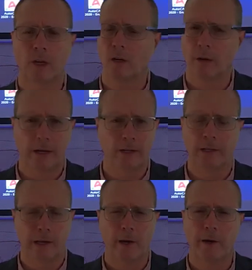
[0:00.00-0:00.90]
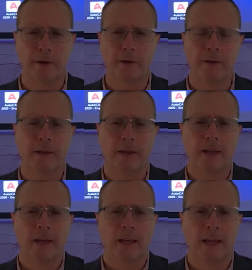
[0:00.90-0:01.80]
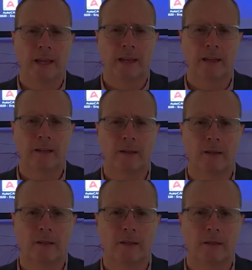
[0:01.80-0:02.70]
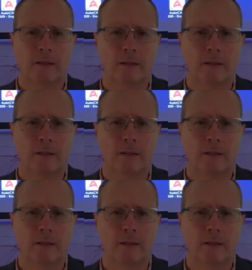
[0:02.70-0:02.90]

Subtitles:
go out in the yard and